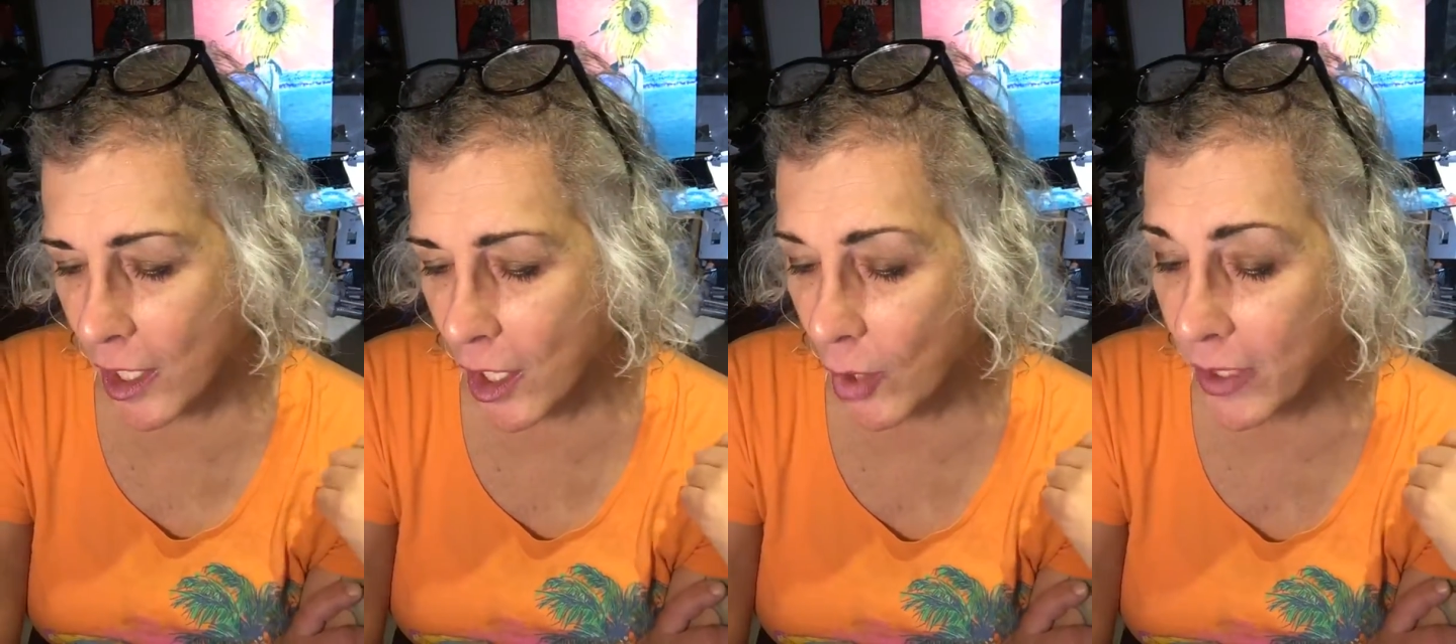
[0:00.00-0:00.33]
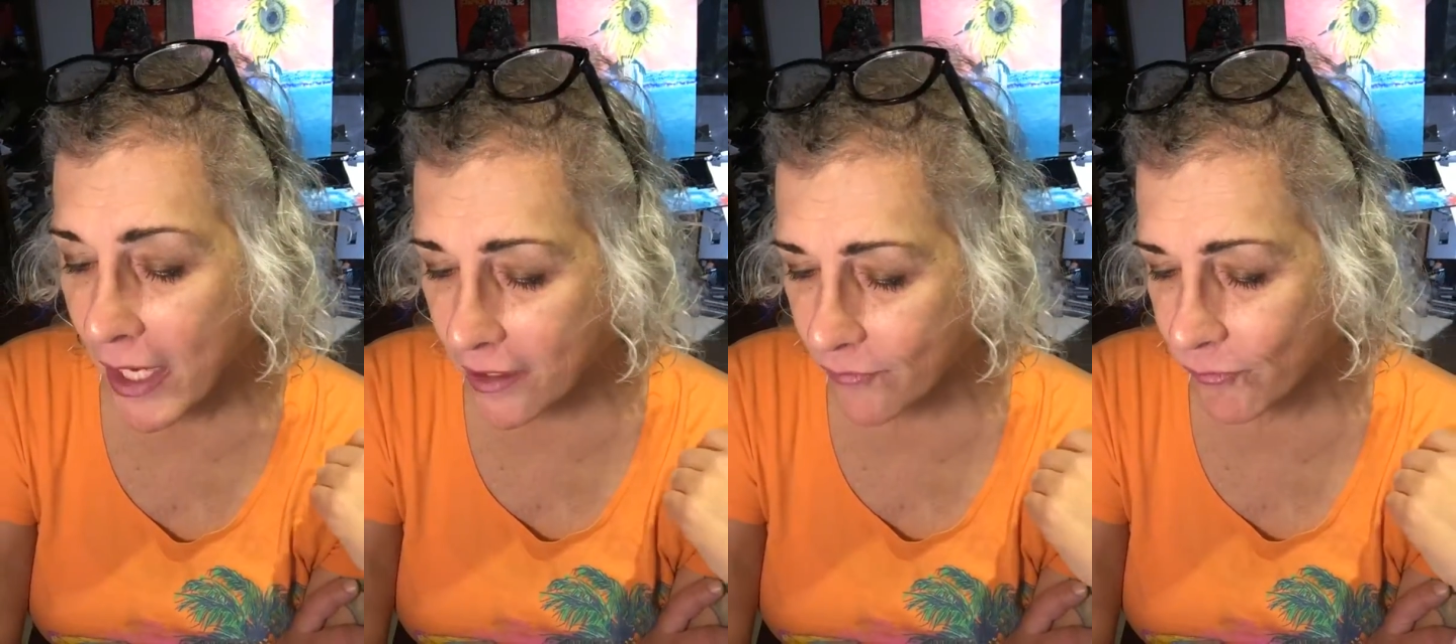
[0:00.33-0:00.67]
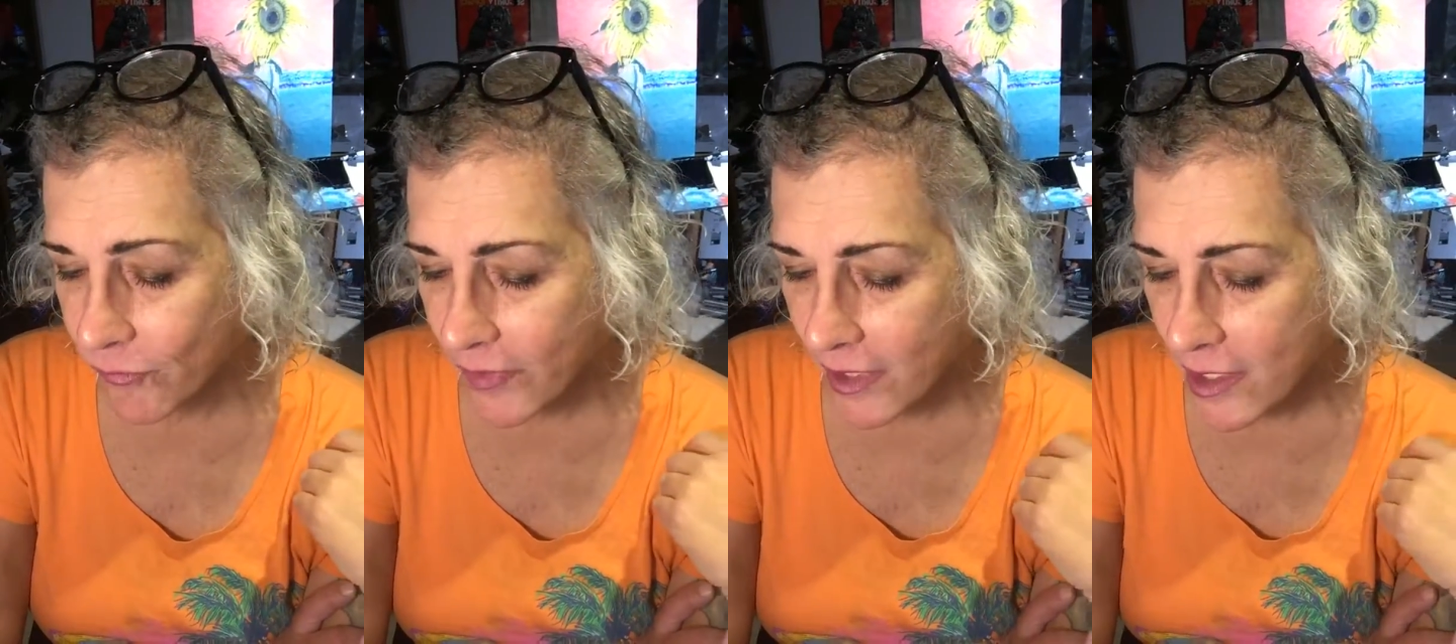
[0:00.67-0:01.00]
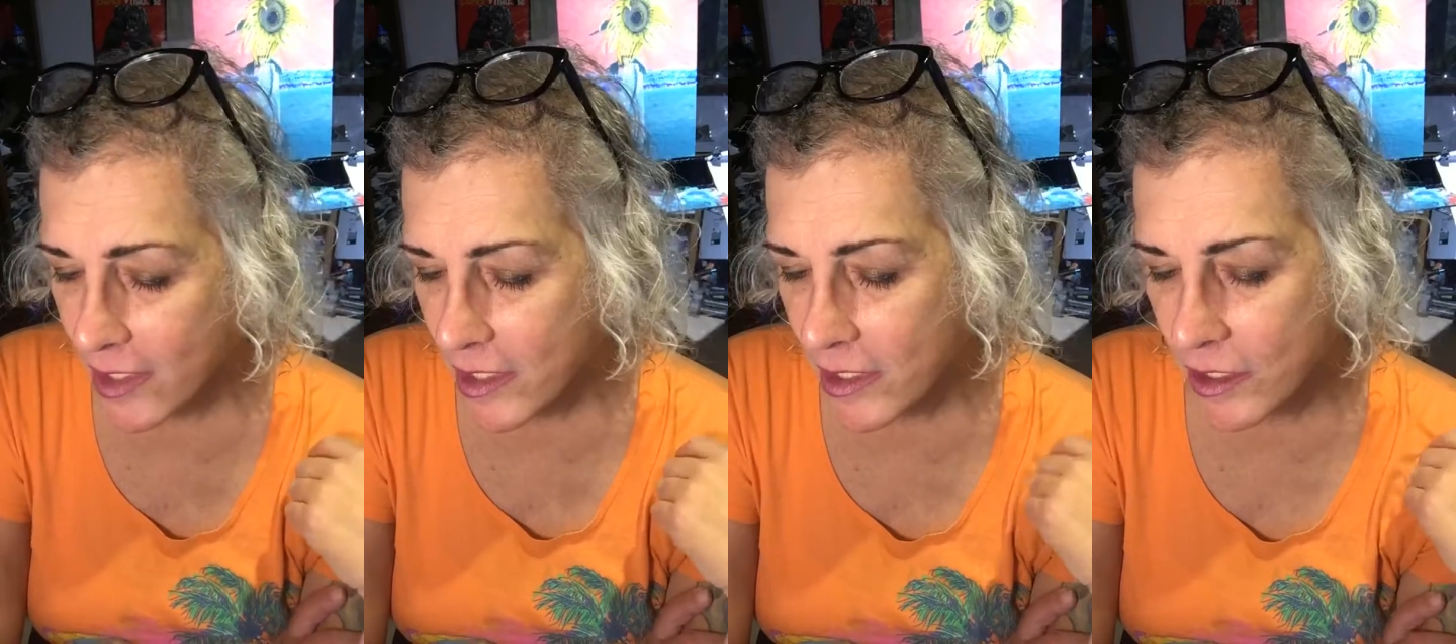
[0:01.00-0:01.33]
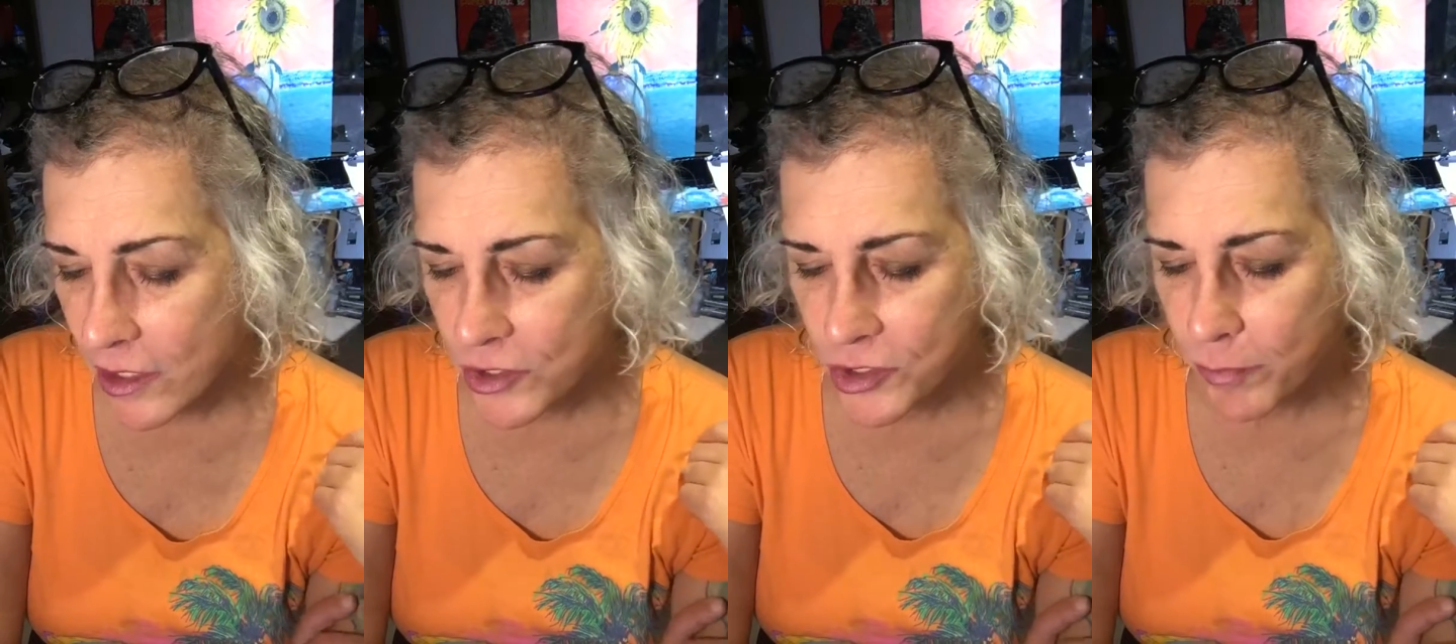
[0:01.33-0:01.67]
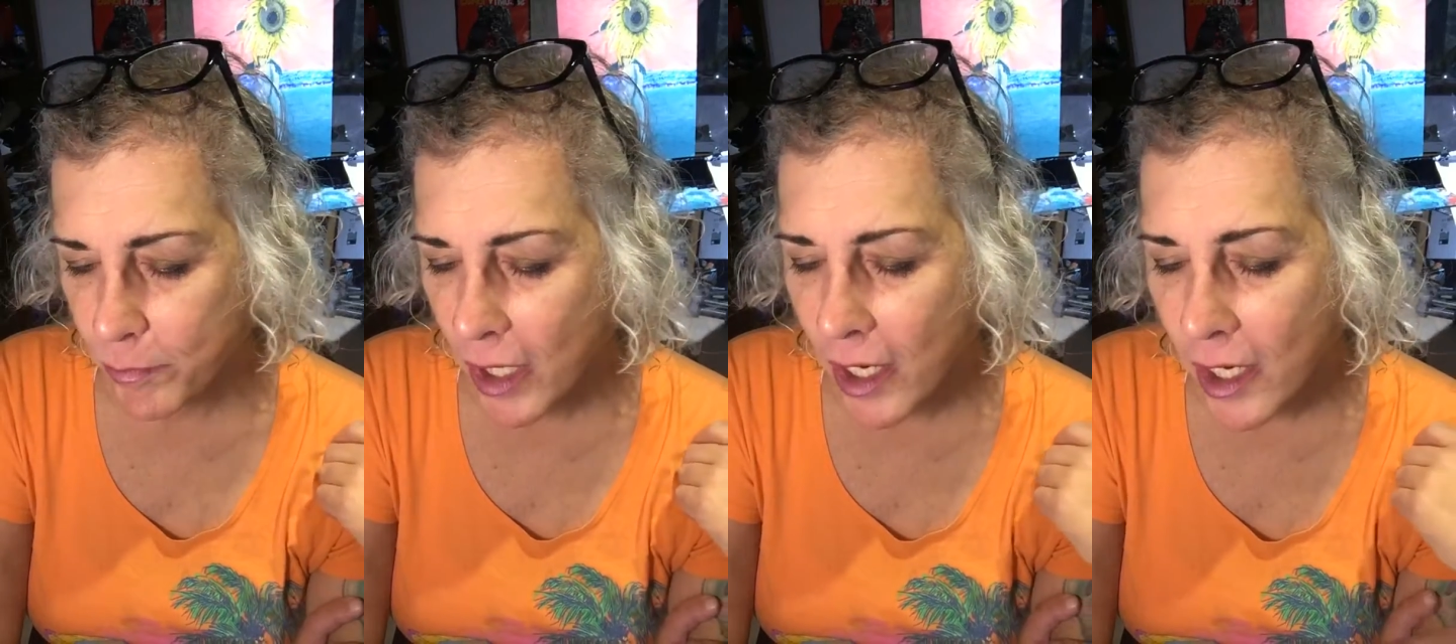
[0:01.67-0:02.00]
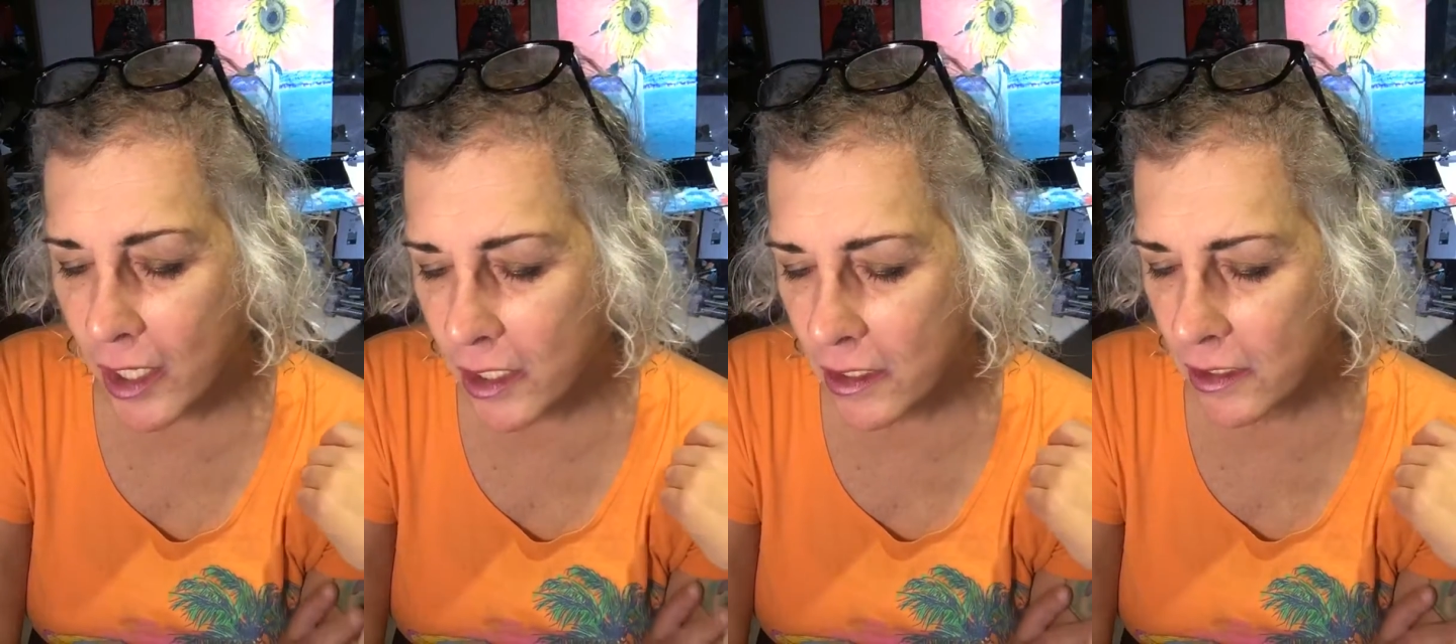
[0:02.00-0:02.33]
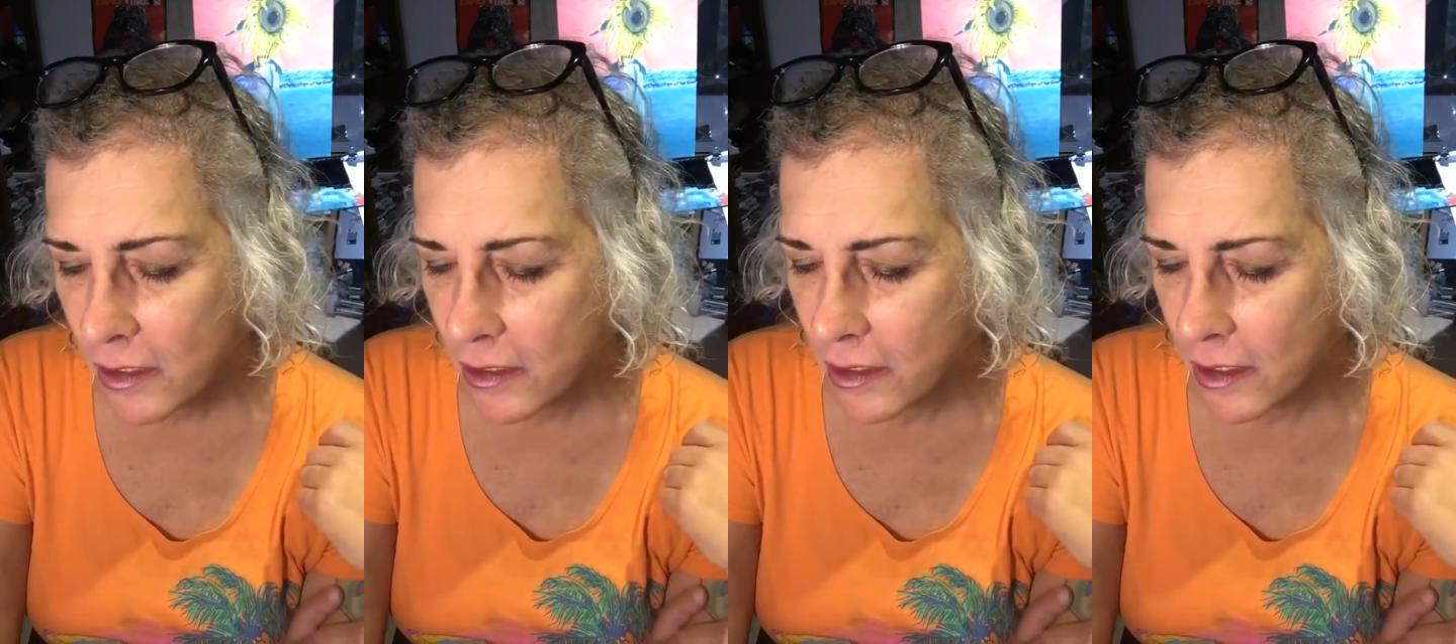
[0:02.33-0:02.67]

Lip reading: Okay, here's mine,